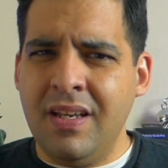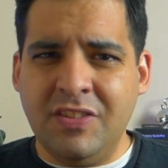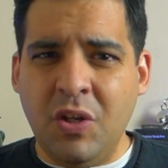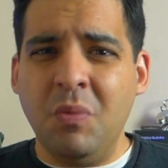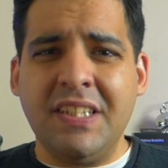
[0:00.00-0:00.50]

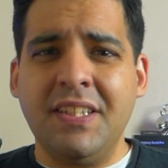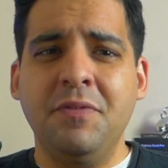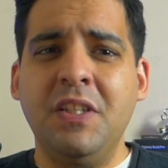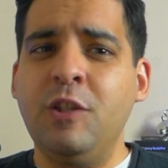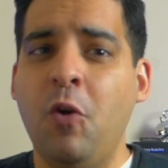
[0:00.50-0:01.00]
It's almost as
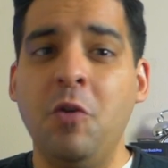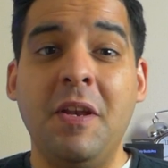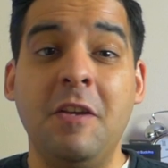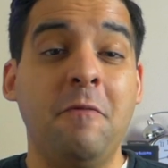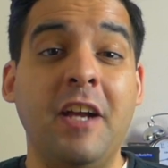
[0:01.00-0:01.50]
if these phone
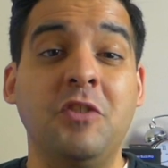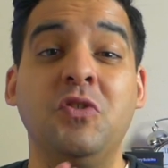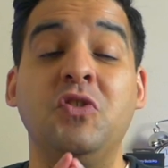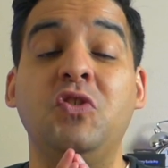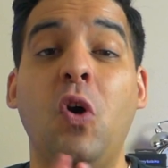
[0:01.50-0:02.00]

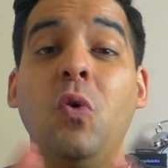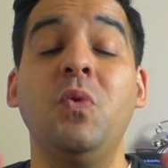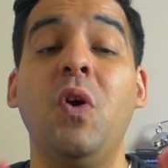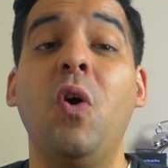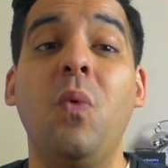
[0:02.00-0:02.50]
manufacturers
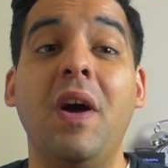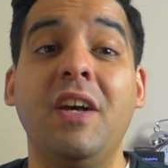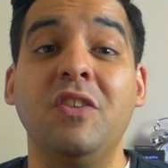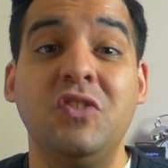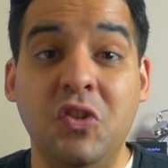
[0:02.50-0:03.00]
don't know what
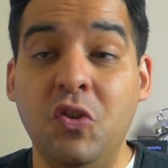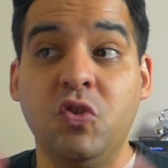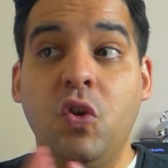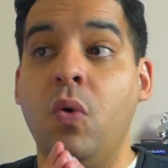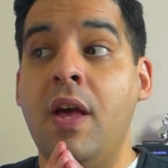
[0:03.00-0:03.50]
else to do,
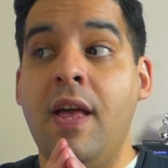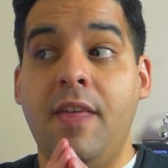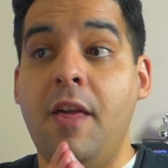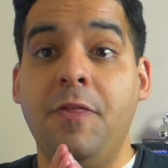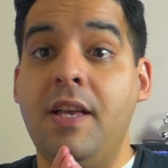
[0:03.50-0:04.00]
so
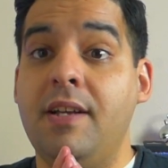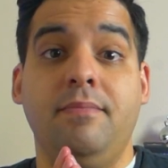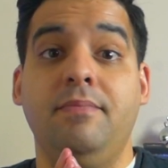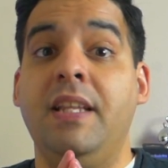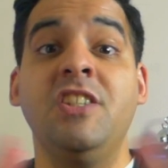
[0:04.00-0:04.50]
they
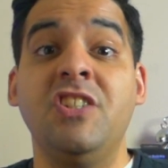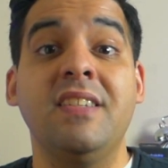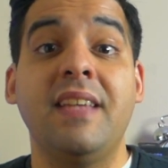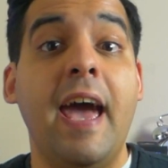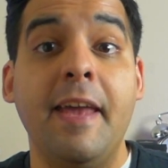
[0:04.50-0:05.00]
think, let's
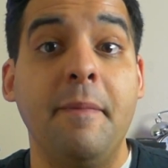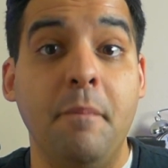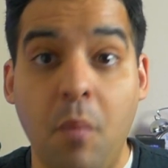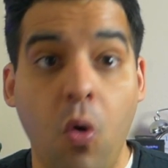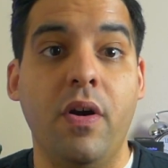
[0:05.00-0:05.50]
just add
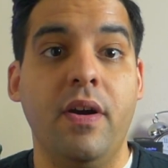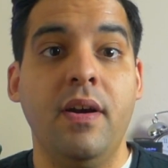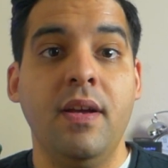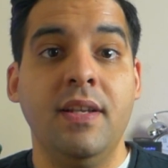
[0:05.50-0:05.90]
more.